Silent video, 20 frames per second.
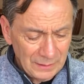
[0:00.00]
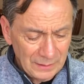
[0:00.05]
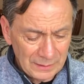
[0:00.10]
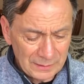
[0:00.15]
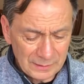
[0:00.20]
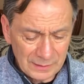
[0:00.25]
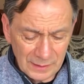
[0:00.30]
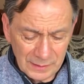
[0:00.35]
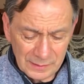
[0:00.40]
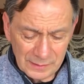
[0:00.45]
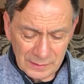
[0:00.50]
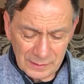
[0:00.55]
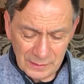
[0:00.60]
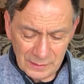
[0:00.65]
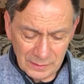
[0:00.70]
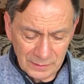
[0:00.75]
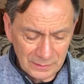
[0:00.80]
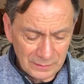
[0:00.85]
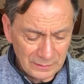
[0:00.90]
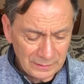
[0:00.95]
It says
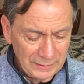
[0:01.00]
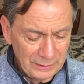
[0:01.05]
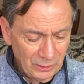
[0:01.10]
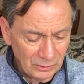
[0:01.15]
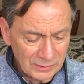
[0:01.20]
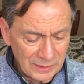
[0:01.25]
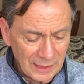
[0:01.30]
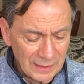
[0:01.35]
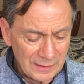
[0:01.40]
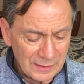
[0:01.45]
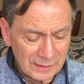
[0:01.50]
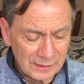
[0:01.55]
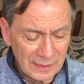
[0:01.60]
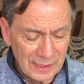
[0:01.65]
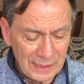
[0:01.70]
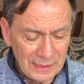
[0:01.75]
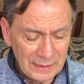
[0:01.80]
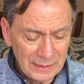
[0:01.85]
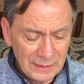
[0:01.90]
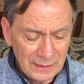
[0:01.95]
here, he goes on to
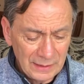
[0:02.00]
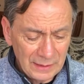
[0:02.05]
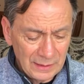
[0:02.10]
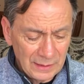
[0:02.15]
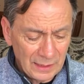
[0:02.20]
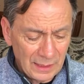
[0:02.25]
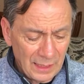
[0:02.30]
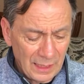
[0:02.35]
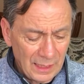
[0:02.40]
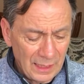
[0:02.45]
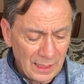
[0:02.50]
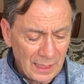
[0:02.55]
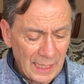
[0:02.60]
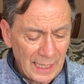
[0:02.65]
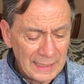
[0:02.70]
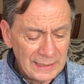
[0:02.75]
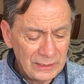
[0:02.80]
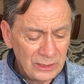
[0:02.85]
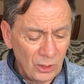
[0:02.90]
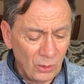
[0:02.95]
say,
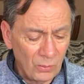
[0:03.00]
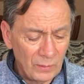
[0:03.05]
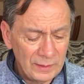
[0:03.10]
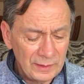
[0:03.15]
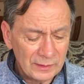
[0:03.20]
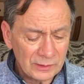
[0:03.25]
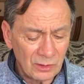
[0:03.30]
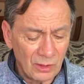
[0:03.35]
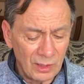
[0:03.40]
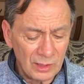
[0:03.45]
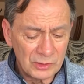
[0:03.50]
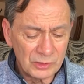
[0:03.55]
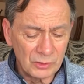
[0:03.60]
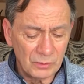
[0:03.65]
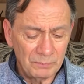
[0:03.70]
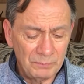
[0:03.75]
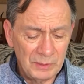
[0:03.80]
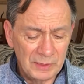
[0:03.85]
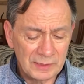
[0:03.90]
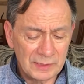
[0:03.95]
I know it is
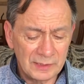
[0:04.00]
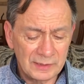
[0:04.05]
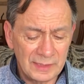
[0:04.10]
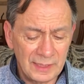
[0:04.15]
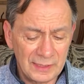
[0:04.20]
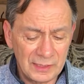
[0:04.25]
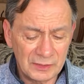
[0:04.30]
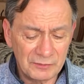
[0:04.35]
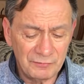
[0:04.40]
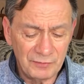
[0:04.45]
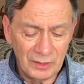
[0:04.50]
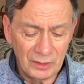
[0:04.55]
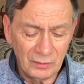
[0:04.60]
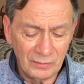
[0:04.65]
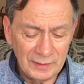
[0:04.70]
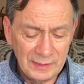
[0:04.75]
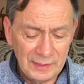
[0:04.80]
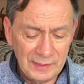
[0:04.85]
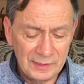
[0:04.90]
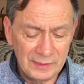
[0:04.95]
also a business that is
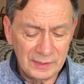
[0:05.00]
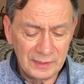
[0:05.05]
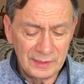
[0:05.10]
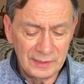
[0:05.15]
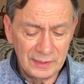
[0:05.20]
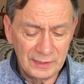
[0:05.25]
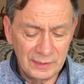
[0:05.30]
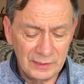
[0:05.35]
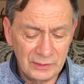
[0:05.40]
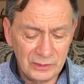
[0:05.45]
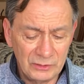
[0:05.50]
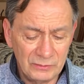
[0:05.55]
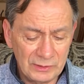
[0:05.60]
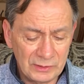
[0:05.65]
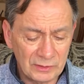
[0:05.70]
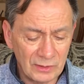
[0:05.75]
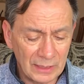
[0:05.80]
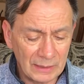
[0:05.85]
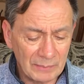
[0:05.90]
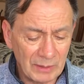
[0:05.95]
fairly easy to get into.
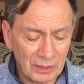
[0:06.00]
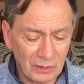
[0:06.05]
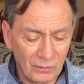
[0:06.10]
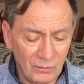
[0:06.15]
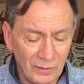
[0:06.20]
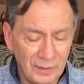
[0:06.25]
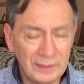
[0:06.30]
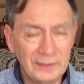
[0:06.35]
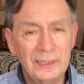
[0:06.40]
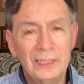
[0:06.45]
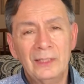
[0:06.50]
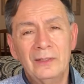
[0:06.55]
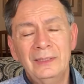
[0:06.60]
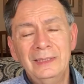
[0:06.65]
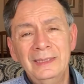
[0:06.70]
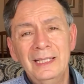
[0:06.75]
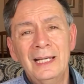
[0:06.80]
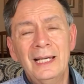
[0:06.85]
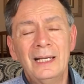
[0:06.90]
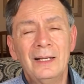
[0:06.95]
He's talking about lawn care,
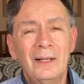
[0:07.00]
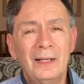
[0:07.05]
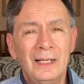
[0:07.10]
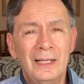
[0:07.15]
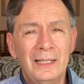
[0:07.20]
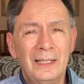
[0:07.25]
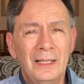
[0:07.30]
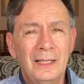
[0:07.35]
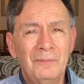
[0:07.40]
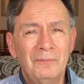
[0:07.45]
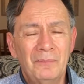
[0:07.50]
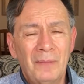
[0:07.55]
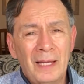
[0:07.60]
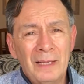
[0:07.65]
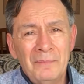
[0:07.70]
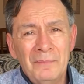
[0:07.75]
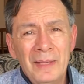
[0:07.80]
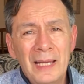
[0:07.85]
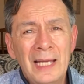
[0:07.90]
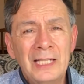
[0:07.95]
and yeah,
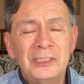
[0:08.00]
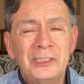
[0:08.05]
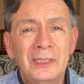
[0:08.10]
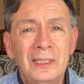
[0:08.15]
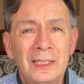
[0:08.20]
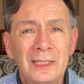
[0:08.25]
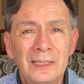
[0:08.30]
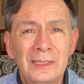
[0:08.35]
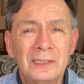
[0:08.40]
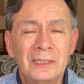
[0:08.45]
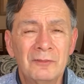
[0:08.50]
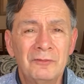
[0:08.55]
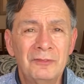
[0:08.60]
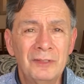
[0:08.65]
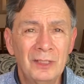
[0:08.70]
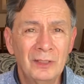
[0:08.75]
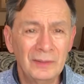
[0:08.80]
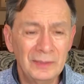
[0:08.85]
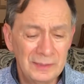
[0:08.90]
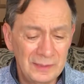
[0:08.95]
I imagine it is a
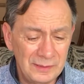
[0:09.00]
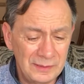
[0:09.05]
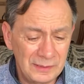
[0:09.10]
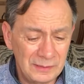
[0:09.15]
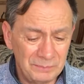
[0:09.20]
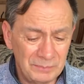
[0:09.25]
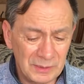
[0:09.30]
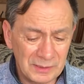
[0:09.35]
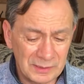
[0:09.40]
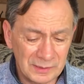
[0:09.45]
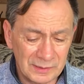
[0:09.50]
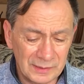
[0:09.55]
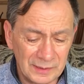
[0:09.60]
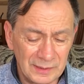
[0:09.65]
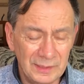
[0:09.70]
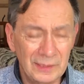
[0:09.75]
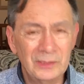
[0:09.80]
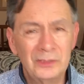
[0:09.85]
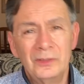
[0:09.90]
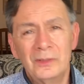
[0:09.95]
fairly easy business to
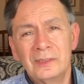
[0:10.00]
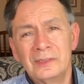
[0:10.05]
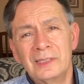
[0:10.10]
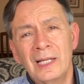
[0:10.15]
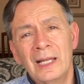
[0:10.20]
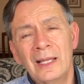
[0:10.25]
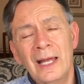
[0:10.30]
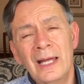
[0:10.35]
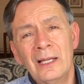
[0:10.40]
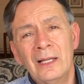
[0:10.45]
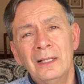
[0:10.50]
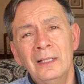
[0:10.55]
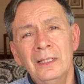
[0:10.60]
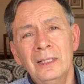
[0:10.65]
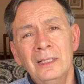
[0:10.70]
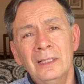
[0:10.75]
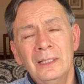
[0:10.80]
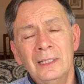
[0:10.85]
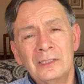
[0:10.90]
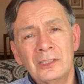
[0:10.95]
get into. There's not a lot of,
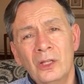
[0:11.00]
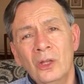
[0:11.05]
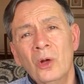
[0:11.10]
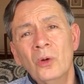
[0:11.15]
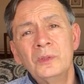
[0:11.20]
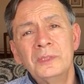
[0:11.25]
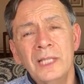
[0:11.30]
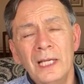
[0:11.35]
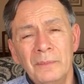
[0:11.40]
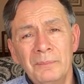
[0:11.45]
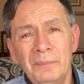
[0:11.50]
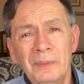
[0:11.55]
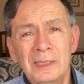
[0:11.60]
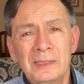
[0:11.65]
it's a low-tech